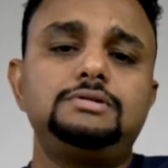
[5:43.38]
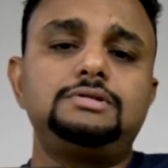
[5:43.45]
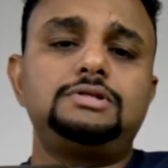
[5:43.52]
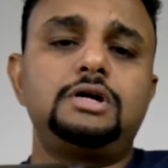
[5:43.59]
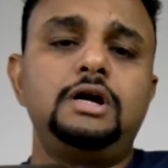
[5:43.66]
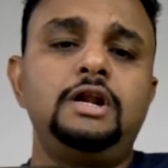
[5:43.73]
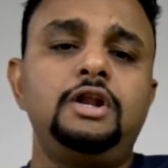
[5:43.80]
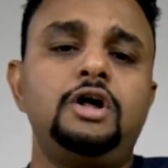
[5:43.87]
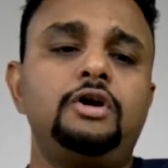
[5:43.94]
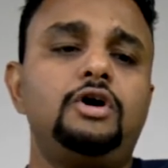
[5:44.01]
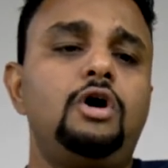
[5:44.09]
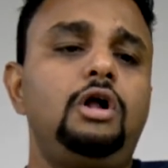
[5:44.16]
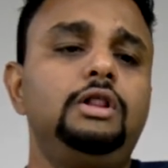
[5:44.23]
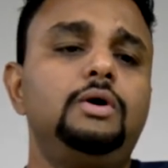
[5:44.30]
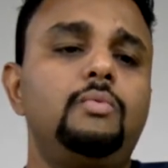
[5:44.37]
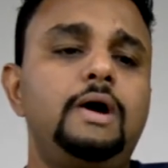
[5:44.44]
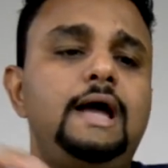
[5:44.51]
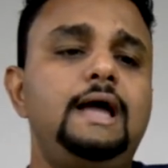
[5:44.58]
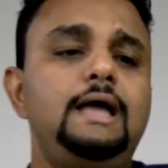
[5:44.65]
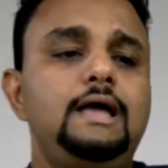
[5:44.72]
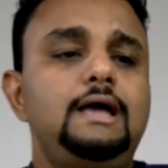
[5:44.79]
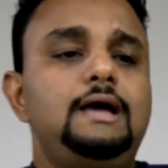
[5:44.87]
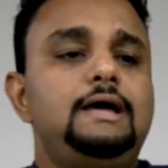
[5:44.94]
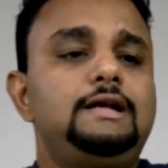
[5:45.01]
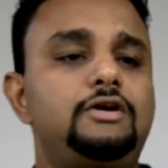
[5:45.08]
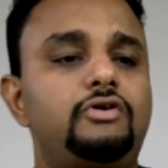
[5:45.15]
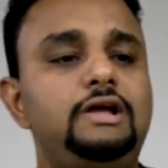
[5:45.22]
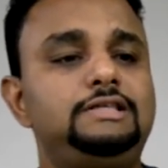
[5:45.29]
Turn it on all the way. It
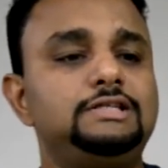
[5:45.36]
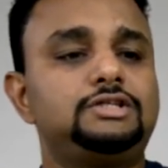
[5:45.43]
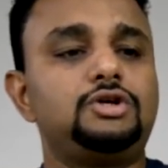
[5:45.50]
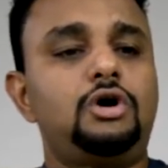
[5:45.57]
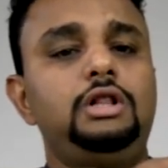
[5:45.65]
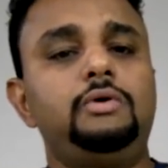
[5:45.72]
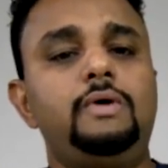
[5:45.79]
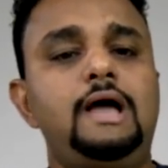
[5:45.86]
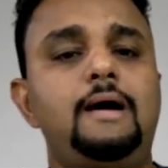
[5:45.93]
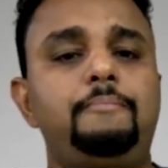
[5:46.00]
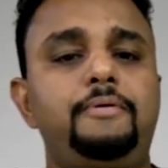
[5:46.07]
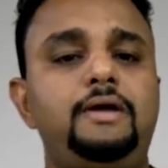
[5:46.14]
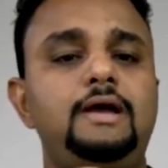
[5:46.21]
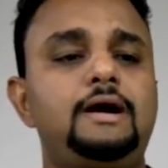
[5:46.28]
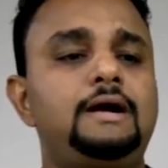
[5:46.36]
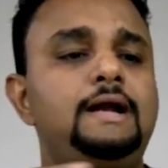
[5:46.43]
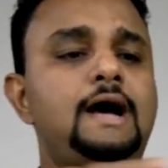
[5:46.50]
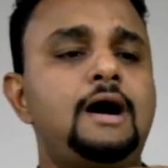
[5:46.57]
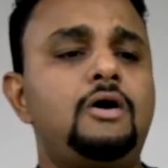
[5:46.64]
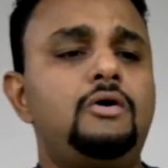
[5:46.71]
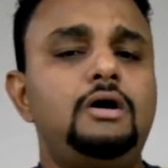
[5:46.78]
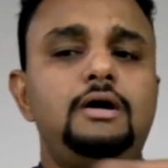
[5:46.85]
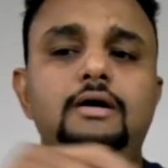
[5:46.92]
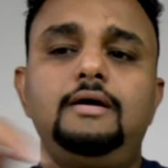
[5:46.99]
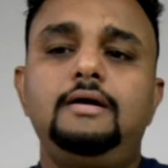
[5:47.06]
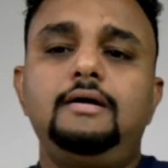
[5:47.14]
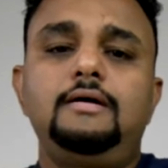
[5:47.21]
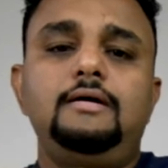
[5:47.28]
reaches all the way up here now.
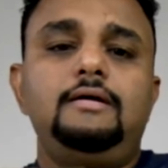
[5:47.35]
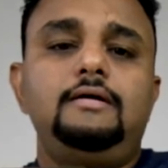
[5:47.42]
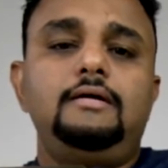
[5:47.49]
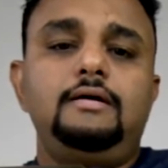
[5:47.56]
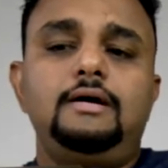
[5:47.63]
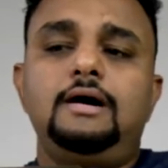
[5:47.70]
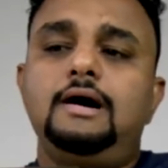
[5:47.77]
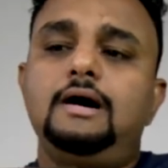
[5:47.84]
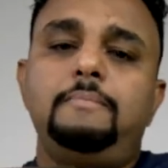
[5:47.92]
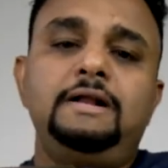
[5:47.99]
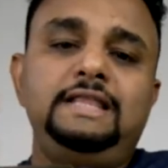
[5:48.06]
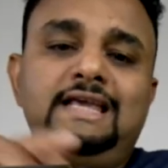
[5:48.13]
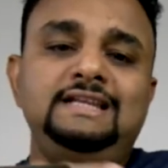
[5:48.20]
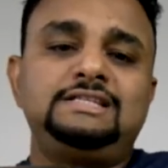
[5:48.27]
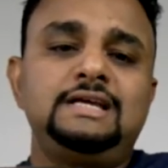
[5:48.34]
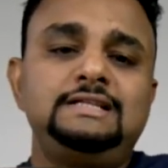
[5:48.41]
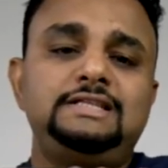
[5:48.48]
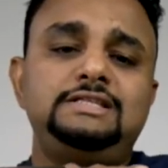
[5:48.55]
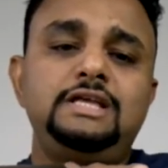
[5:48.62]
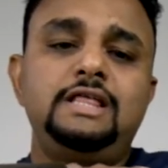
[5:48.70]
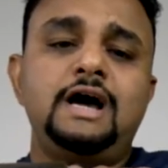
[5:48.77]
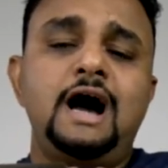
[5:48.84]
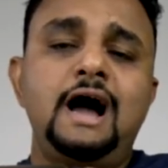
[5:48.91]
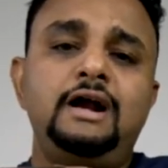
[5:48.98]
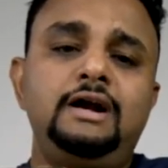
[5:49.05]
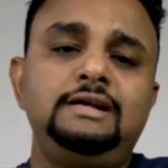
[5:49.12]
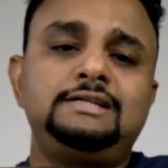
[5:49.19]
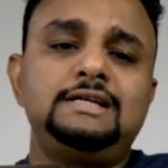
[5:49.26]
But the intensity, the
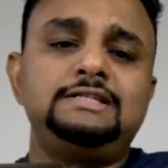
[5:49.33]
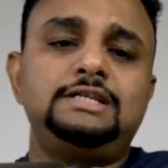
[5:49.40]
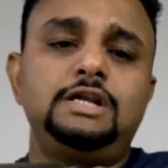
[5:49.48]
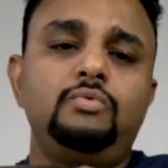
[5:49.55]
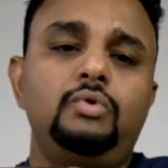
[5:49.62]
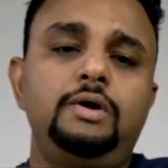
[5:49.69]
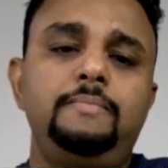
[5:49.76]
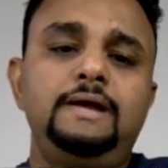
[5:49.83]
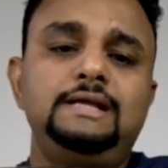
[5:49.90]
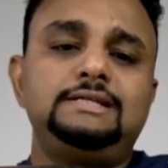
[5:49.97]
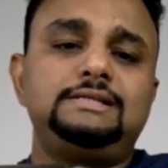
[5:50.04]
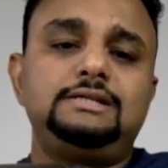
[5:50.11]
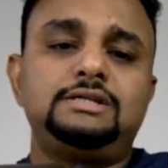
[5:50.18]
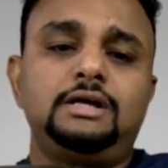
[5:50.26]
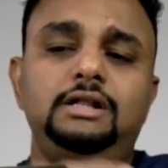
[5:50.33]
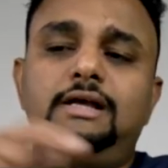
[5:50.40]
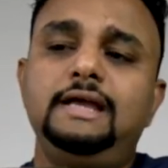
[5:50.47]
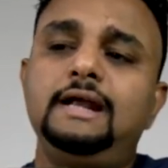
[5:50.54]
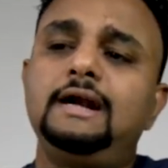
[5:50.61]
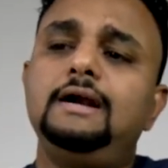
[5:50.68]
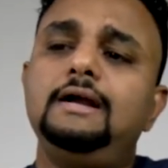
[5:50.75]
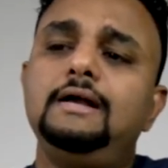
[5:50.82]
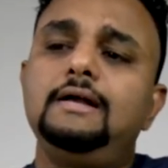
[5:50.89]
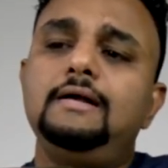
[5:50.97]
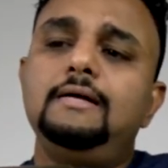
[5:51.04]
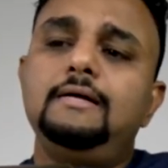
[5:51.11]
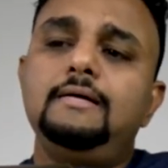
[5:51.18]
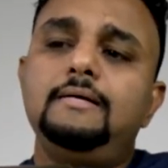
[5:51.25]
higher intensity would be still here.
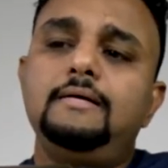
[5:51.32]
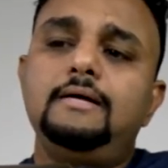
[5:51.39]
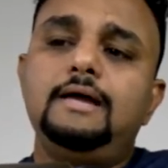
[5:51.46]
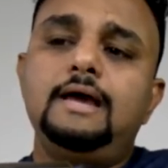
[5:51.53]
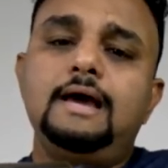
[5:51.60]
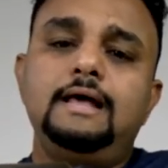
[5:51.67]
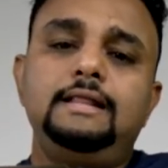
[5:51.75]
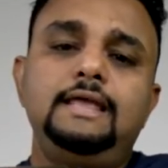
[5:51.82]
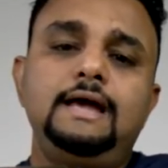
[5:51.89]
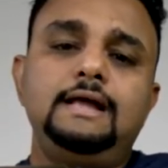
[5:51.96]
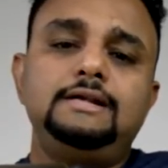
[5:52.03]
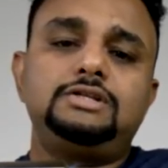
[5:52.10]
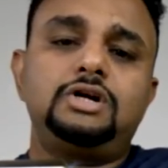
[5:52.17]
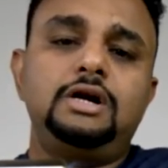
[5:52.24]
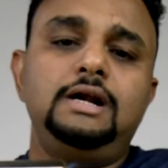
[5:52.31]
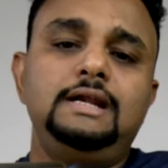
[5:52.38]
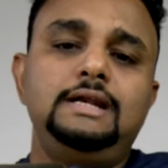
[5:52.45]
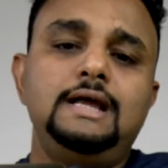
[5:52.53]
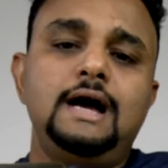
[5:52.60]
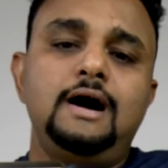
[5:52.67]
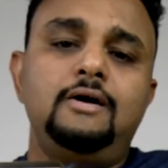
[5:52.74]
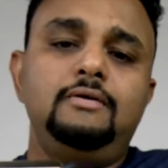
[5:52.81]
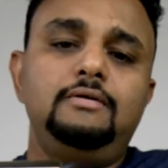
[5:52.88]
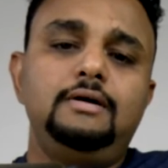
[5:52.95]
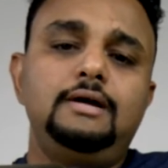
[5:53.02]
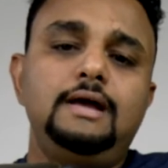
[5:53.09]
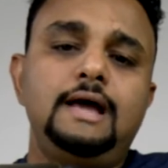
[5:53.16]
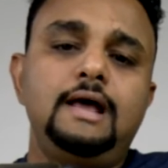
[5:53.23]
And then turn it down
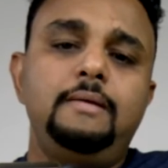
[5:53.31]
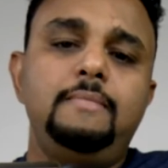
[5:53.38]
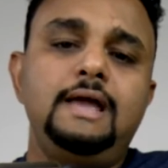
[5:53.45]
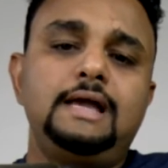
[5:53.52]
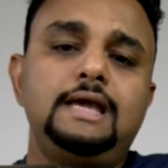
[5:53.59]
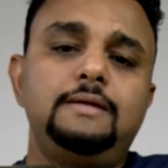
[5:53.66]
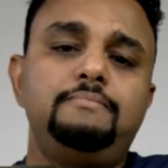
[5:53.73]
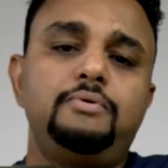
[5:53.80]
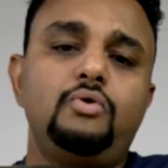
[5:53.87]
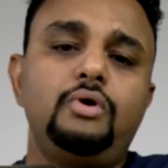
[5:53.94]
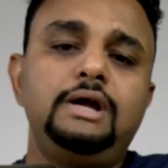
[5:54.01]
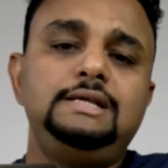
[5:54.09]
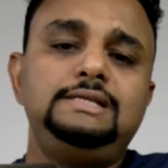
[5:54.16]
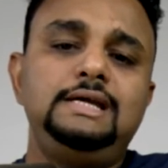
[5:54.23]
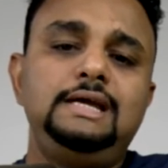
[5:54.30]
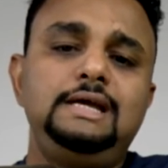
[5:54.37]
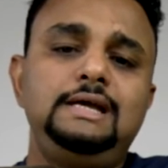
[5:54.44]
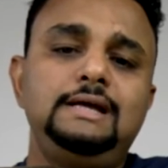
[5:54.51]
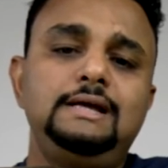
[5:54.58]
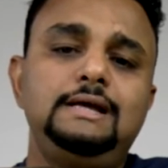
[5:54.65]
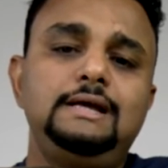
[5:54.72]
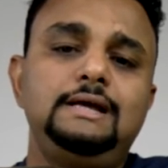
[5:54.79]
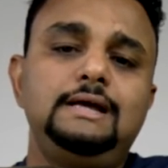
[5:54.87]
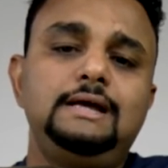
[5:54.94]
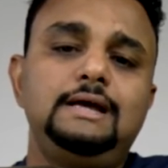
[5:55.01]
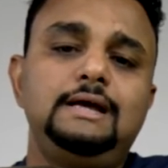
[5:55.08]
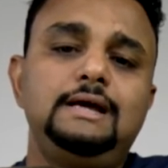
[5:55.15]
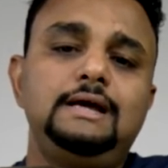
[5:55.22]
and make it pointy.
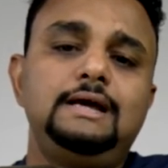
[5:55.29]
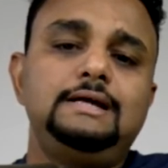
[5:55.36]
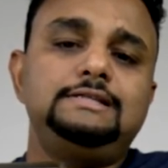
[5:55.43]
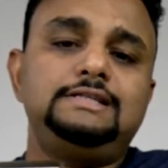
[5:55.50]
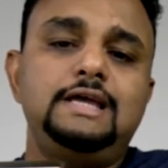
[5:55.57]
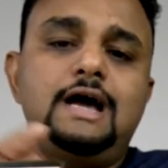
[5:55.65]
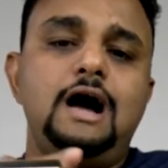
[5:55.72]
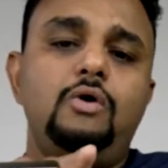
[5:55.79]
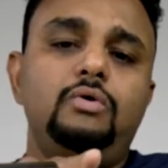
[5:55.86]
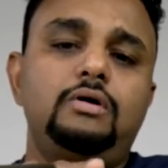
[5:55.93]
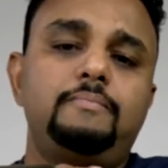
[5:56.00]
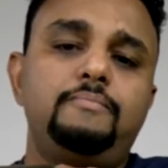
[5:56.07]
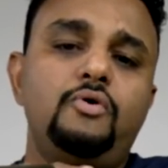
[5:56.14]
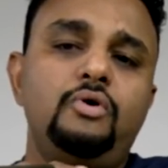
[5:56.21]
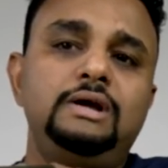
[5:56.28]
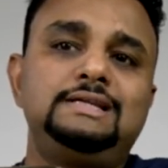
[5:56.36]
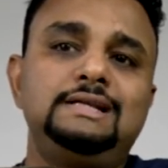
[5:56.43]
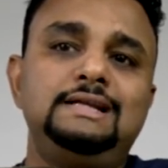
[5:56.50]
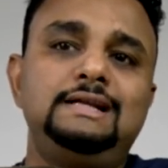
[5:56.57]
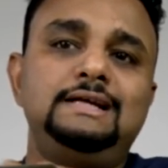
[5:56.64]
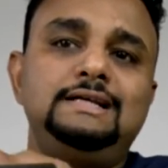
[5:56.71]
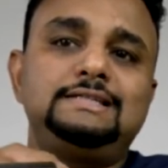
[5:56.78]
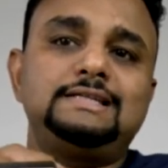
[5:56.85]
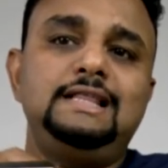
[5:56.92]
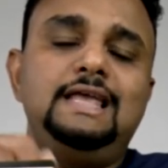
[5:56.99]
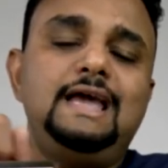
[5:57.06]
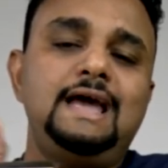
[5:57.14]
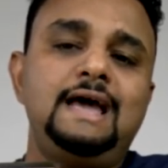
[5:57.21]
And see how pointed it is at
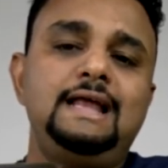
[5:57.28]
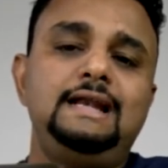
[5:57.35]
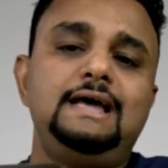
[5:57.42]
the end.